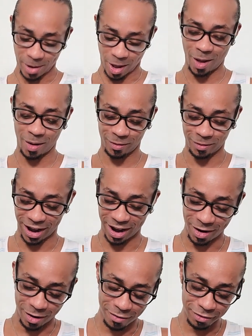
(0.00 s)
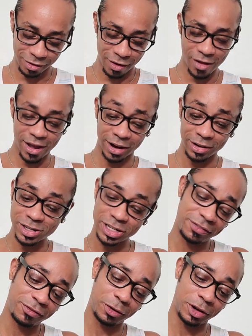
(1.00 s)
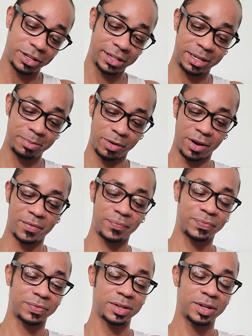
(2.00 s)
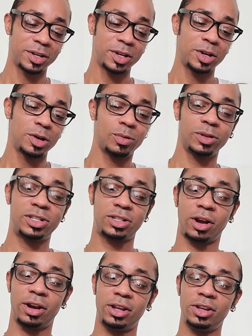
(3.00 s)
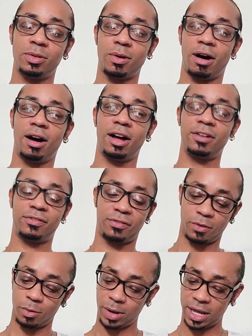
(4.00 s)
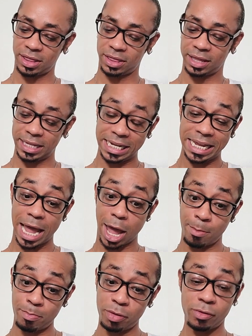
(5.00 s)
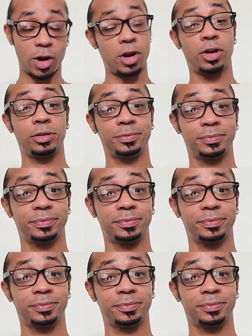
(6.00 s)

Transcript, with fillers: All right, overall energy for you, Libra. We're starting you off with the Emperor.